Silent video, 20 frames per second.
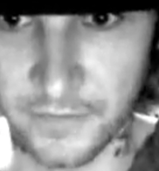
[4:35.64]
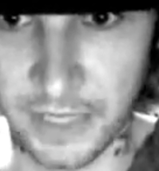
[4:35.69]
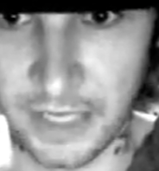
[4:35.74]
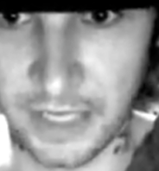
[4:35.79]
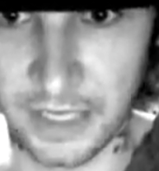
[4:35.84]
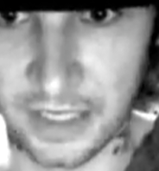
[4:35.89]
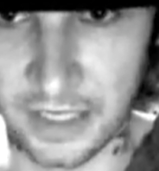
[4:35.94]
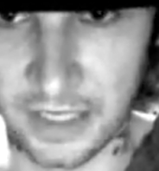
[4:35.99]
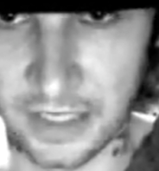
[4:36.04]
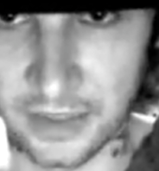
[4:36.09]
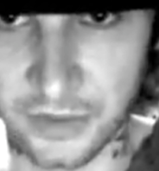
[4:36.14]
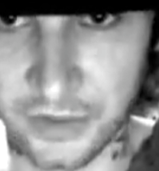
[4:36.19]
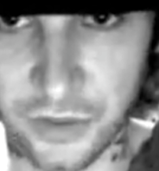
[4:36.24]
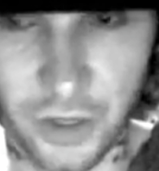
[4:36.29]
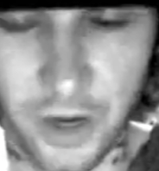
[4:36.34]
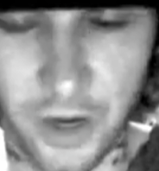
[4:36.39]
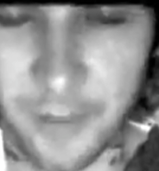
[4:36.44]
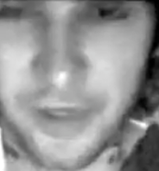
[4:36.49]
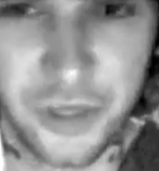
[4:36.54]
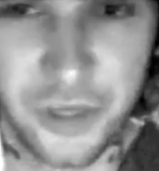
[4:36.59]
And you
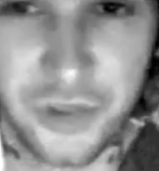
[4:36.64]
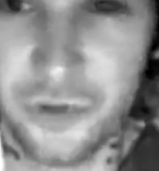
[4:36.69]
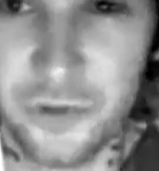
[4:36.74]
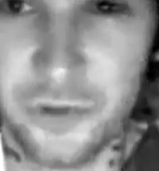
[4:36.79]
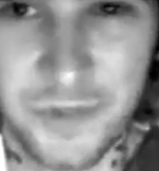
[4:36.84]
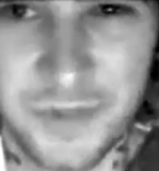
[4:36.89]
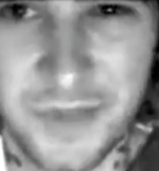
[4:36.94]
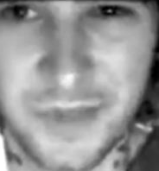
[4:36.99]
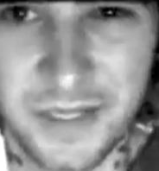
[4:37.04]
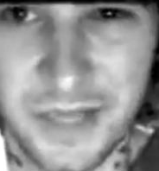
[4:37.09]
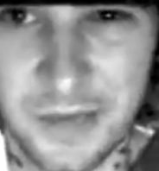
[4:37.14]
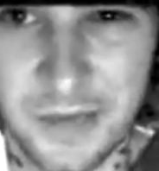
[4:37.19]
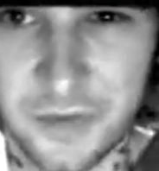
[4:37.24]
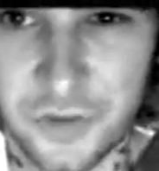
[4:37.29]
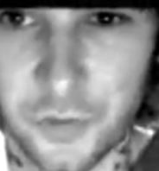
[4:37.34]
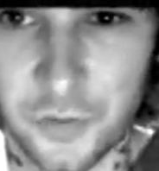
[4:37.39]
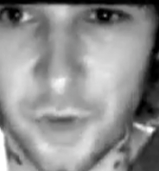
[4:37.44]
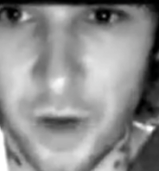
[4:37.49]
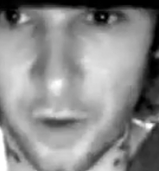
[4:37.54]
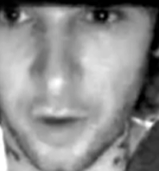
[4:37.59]
can do them as many times as
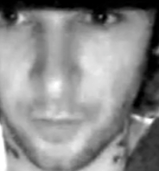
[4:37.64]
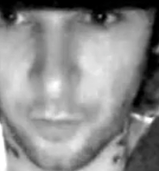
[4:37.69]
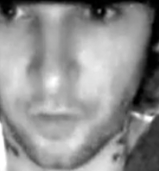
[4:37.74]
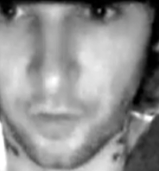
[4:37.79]
you want.